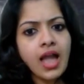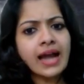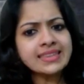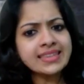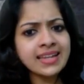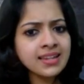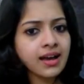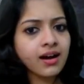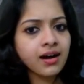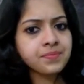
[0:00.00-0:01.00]
And then,
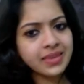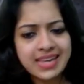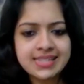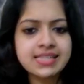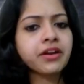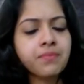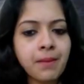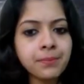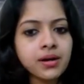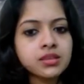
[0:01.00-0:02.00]
yes,
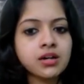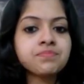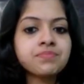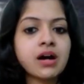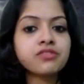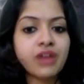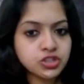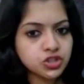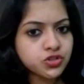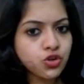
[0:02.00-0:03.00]
remember the
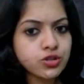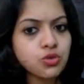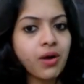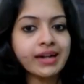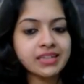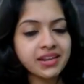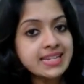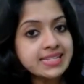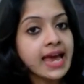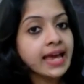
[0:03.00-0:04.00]
functions also.
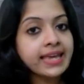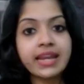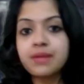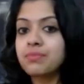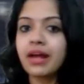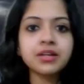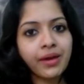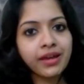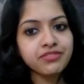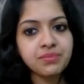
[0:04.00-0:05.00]
Arteries carry blood
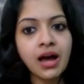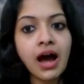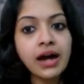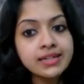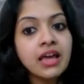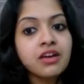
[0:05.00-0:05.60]
away from the heart.